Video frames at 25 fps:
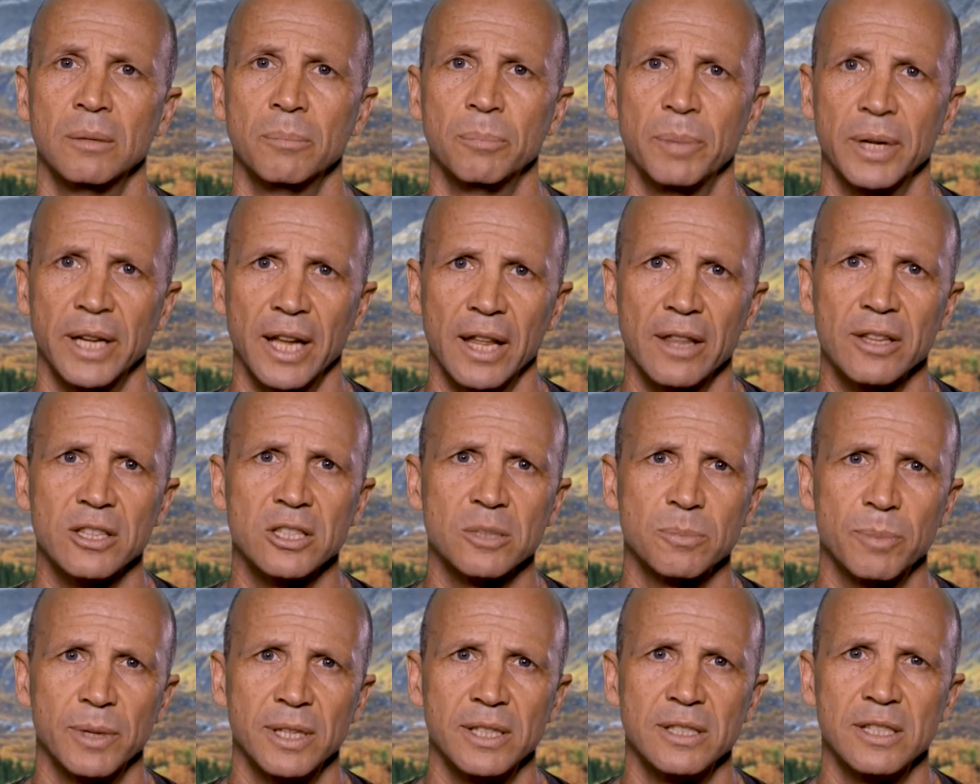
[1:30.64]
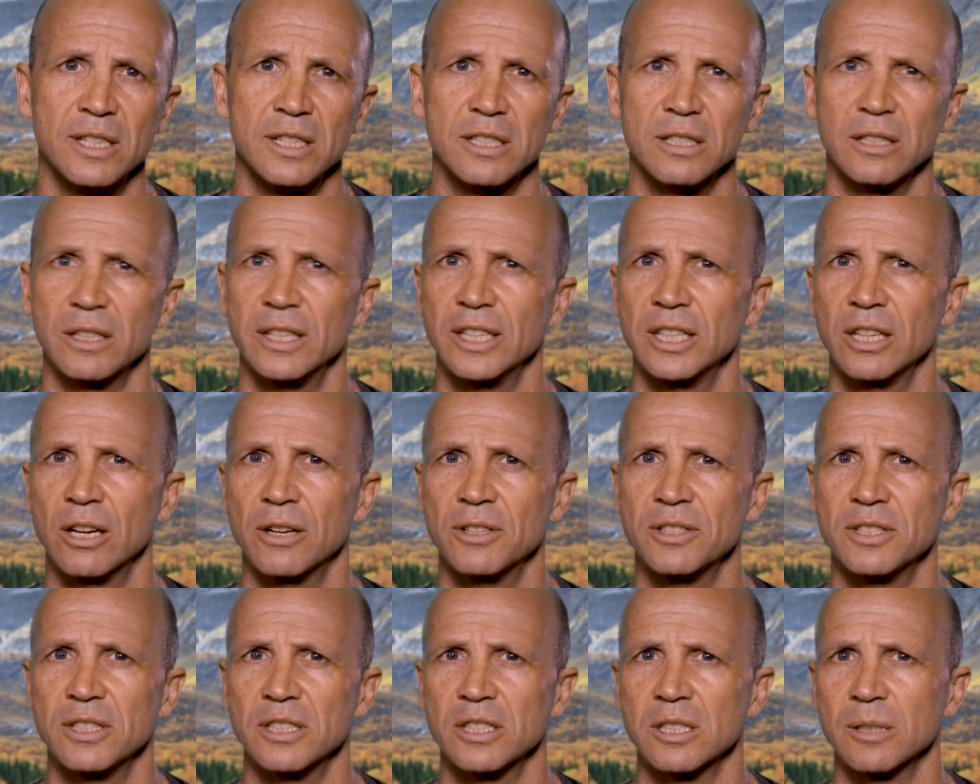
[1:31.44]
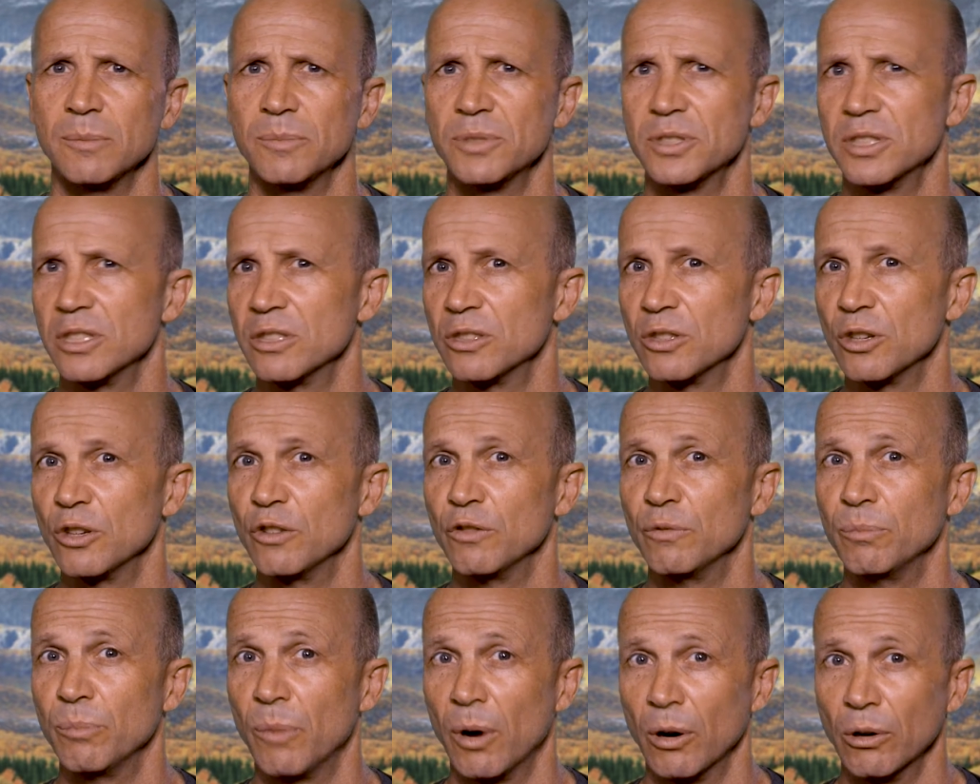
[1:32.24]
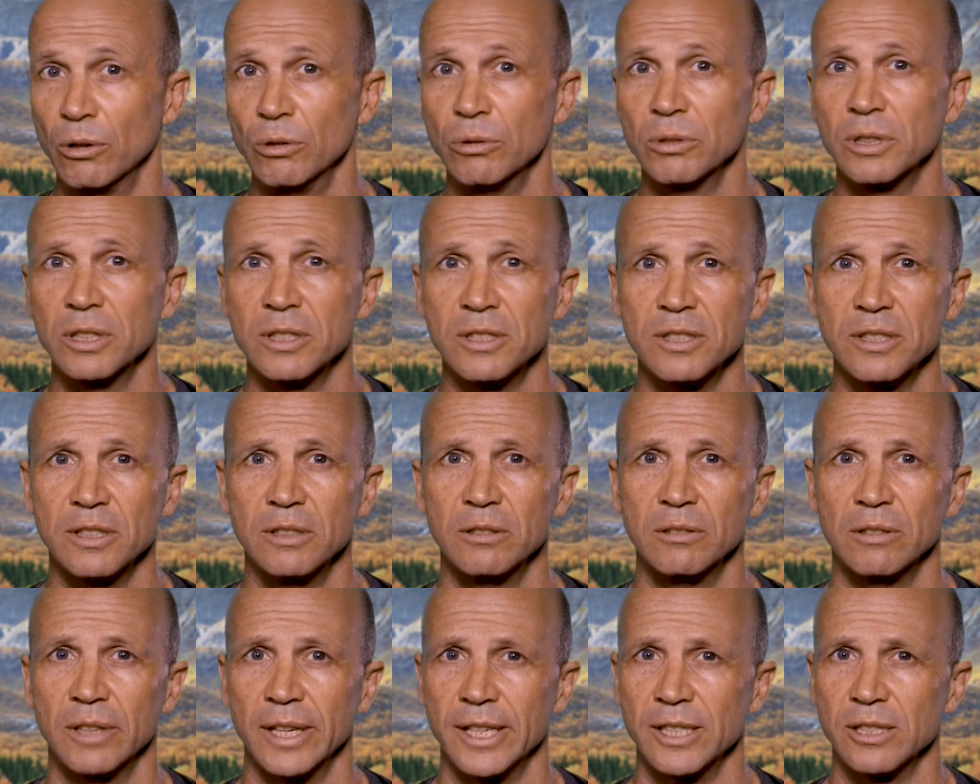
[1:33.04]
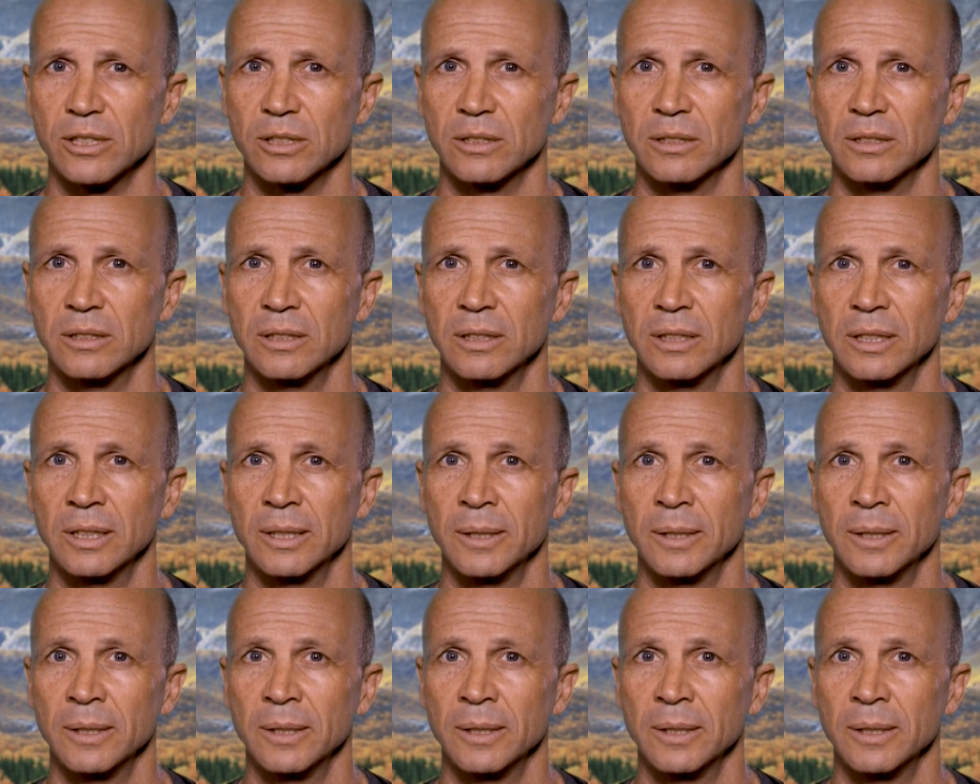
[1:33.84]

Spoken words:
but other species and ecosystems deserve moral consideration